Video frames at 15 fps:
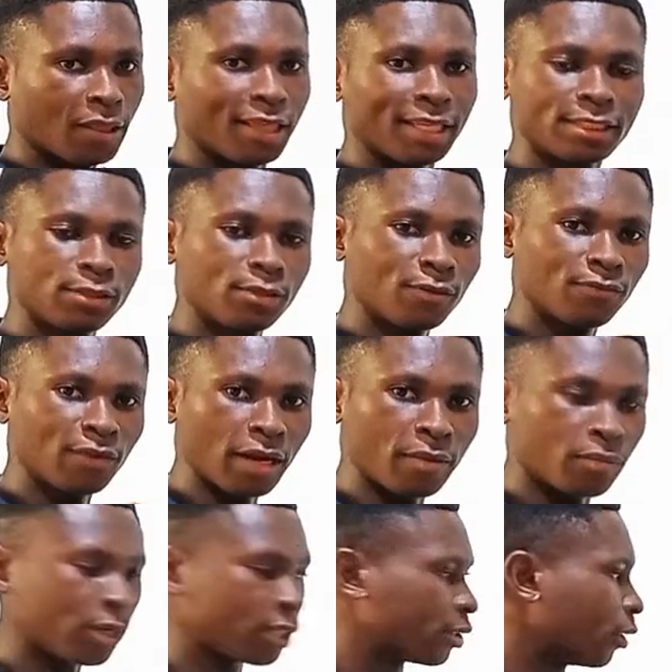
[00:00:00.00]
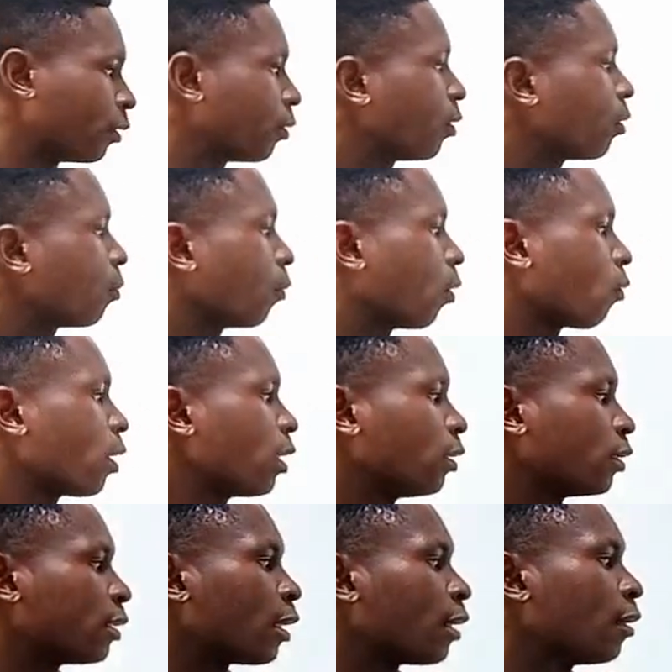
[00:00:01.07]
there's no vibration, but when
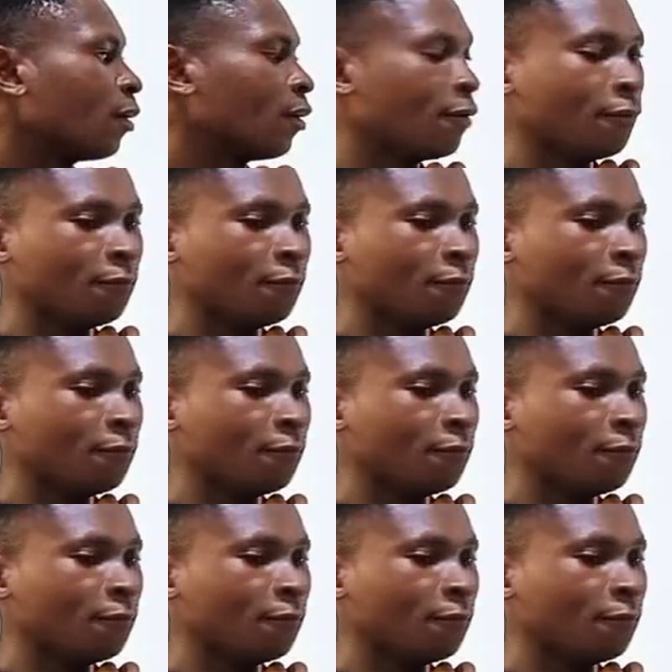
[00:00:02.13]
you say